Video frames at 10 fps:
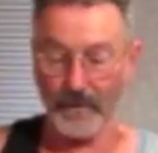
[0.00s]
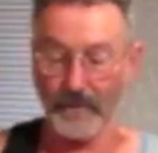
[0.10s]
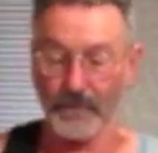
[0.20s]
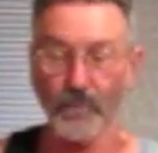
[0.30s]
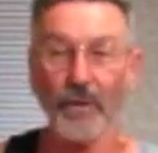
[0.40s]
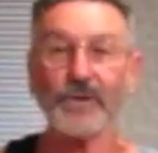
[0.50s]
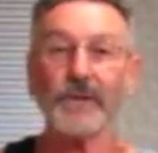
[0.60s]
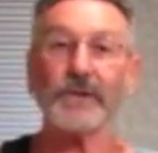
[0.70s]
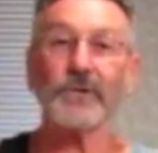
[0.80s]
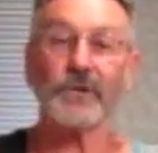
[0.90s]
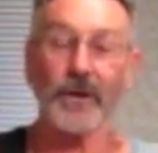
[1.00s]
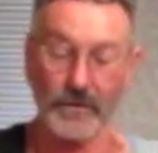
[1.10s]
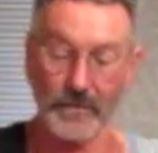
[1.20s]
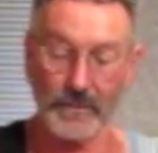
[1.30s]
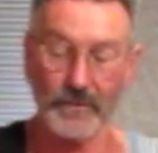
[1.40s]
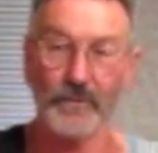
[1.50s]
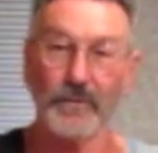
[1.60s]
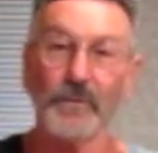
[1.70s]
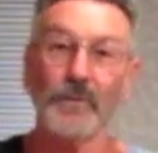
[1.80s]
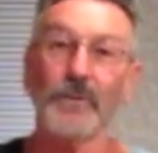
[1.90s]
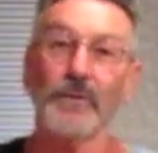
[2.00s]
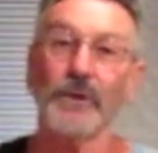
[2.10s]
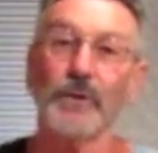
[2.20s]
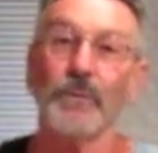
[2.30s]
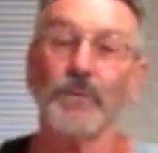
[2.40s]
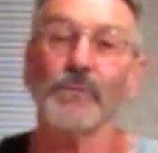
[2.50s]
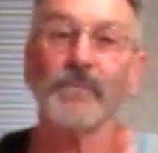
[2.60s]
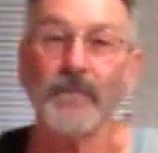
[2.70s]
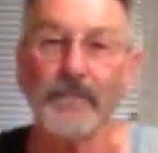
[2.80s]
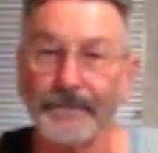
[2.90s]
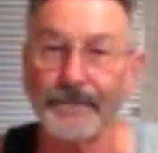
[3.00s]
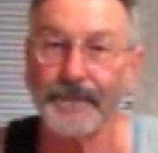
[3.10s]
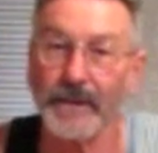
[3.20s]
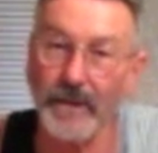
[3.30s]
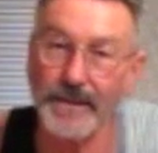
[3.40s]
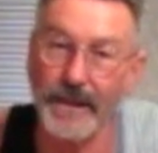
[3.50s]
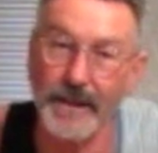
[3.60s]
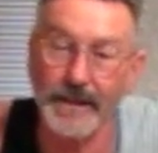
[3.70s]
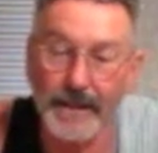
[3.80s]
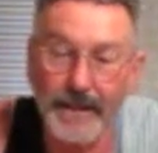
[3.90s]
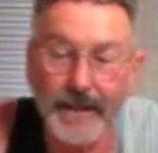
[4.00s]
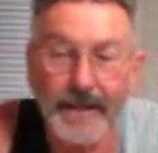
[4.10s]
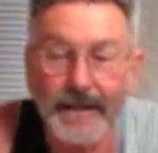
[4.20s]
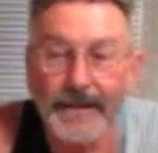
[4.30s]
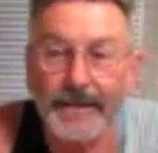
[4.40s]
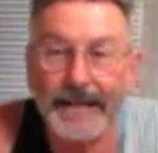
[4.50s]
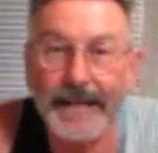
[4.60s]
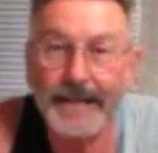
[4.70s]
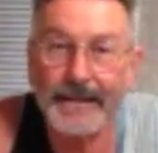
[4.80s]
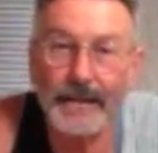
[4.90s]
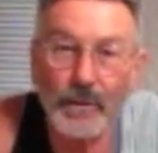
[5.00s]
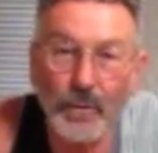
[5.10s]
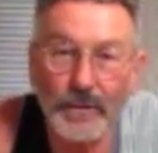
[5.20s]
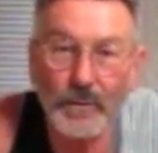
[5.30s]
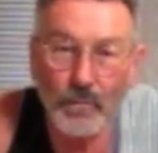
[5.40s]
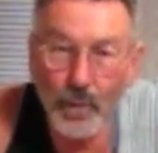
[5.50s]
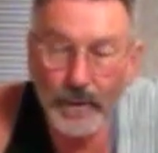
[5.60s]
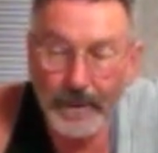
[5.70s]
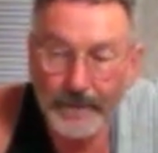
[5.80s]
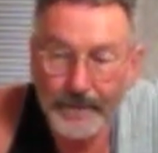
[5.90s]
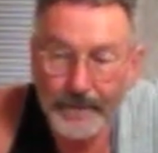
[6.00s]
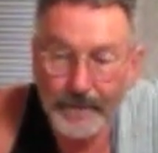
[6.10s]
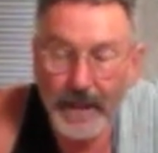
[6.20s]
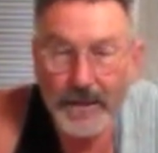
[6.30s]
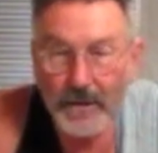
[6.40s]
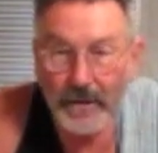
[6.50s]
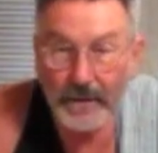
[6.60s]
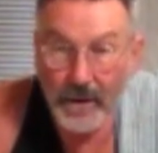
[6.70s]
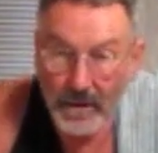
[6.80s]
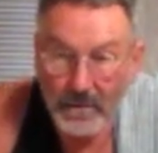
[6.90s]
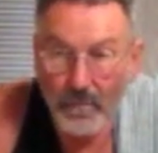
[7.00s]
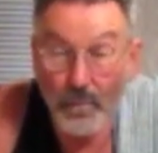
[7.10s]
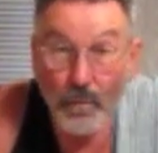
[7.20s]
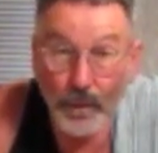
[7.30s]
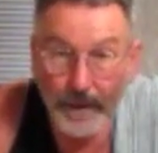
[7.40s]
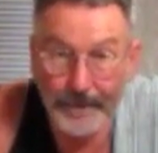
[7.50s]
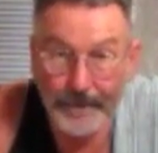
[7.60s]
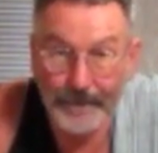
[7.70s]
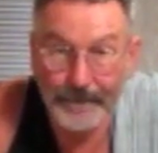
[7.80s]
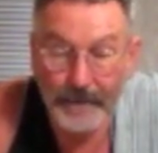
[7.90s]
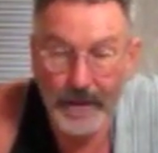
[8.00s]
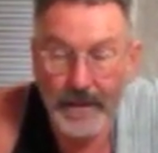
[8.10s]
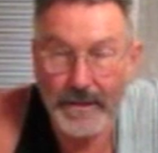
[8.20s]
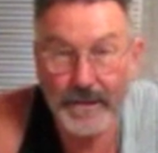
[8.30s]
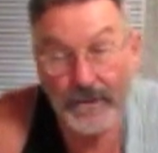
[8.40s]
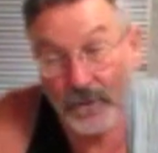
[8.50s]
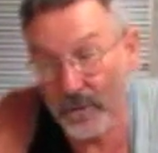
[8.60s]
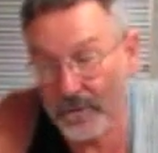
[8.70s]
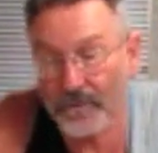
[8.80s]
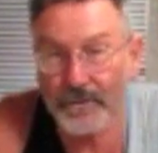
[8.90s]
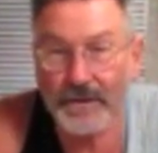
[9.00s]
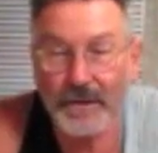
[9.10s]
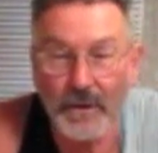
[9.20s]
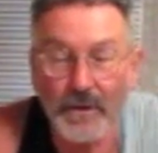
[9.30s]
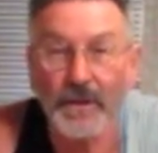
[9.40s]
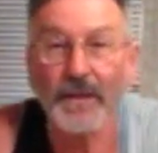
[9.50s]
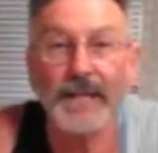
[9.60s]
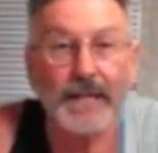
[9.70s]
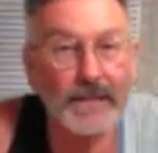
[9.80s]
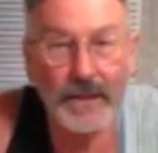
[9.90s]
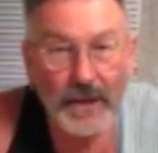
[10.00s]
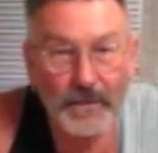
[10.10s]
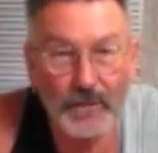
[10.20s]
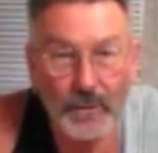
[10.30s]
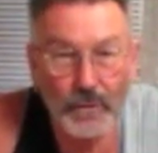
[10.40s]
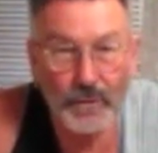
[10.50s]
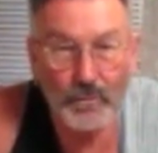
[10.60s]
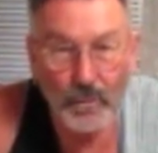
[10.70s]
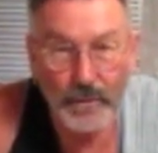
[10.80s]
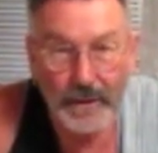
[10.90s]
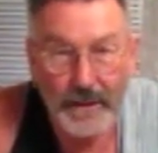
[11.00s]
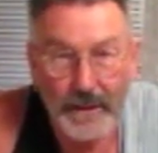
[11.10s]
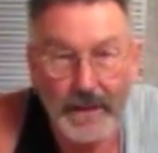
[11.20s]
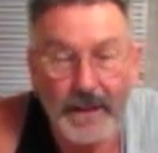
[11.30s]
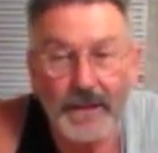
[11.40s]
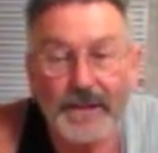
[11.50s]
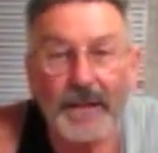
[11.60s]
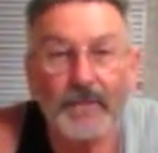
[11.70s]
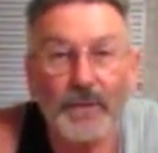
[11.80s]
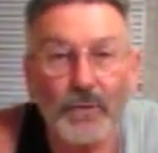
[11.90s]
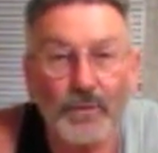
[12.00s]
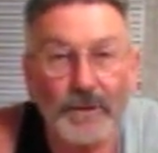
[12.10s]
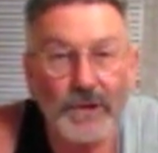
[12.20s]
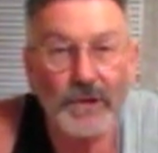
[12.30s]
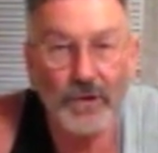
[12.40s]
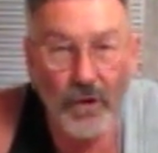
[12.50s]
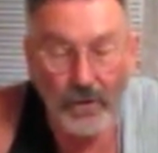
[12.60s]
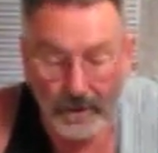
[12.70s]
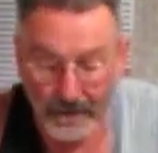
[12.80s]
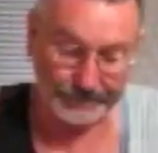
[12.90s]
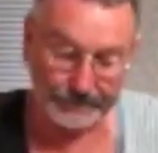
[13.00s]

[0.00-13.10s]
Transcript: If you're watching these shows, you will remember that I said that anything cooked in water tastes like water. So the couscous isn't going to be cooked in water, it's going to be cooked in stock.